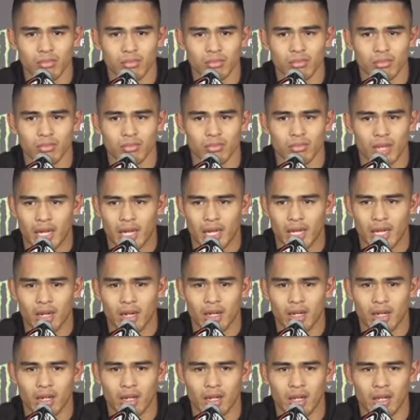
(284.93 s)
and
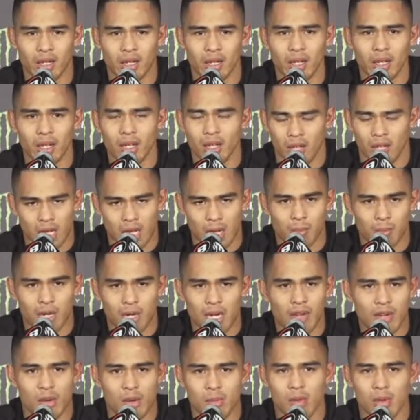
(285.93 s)
I believe
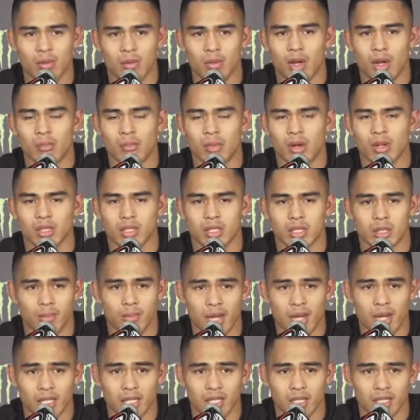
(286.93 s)
I'm amongst the
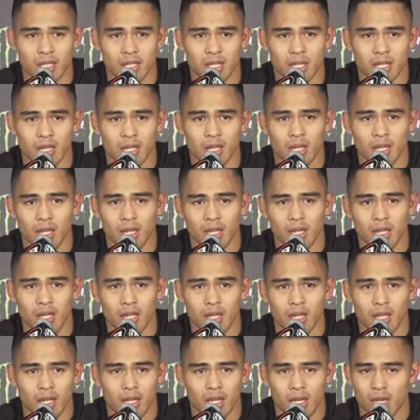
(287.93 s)
best
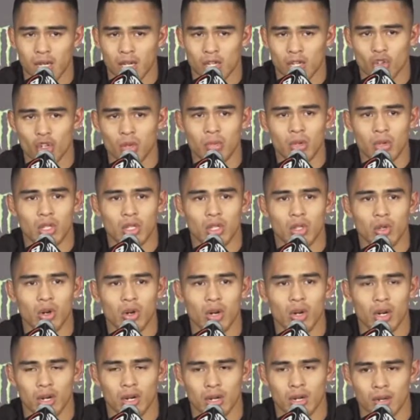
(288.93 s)
in Extreme Couture
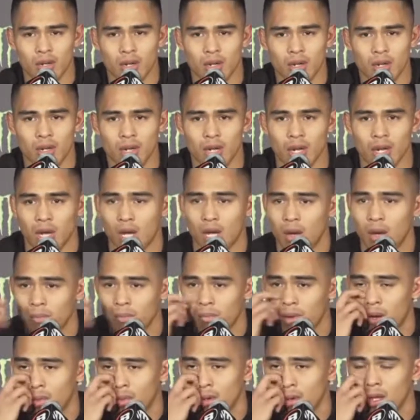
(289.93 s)
um,
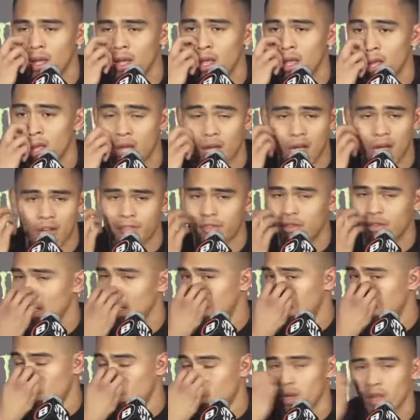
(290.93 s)
probably the, I feel like I'm
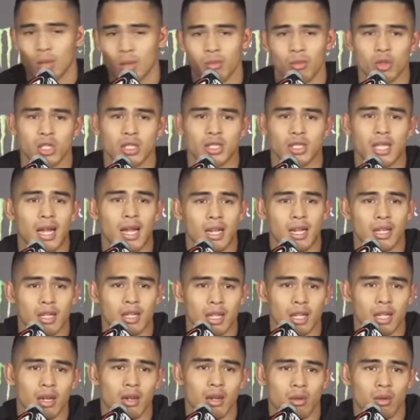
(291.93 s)
one of the most
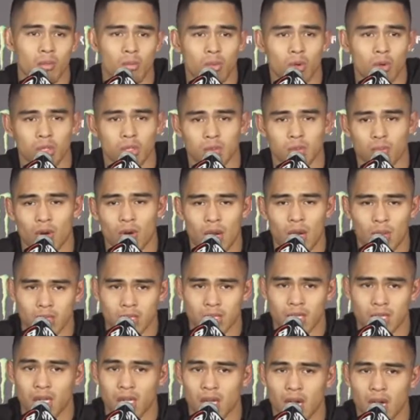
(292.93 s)
talented, most
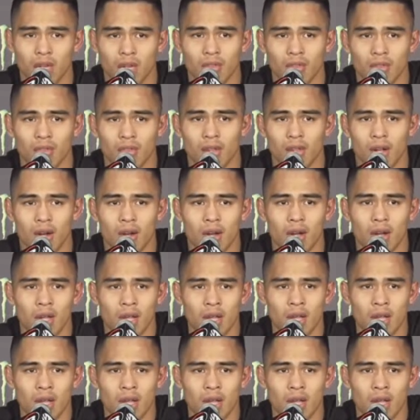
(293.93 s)
promising out of there.